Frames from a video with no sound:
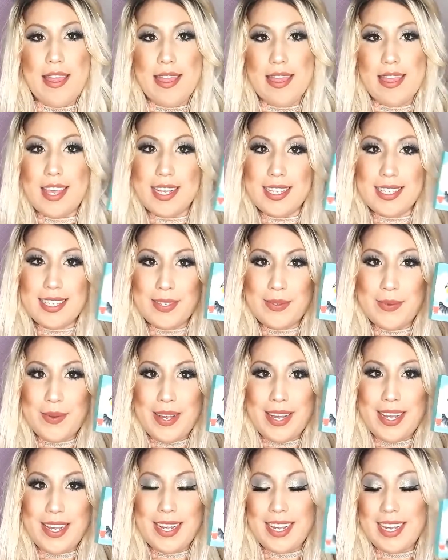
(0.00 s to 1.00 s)
this
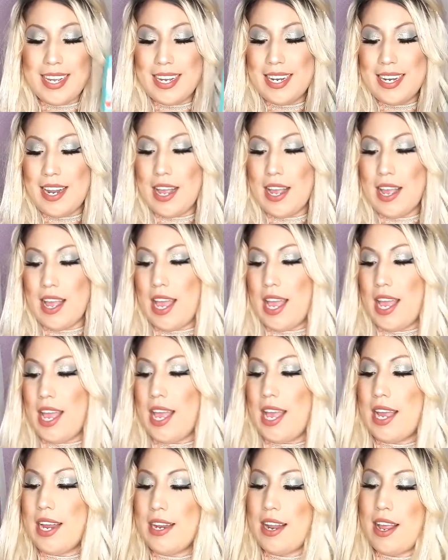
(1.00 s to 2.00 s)
one
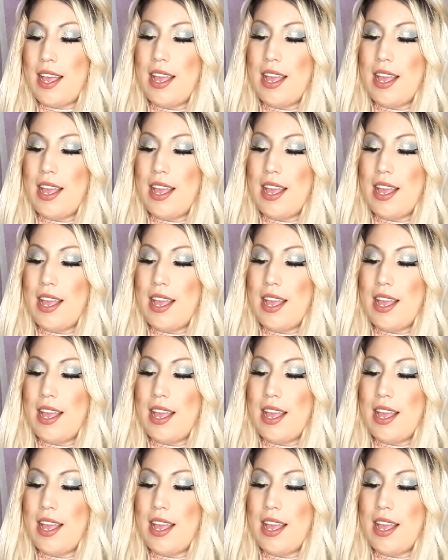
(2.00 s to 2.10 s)
and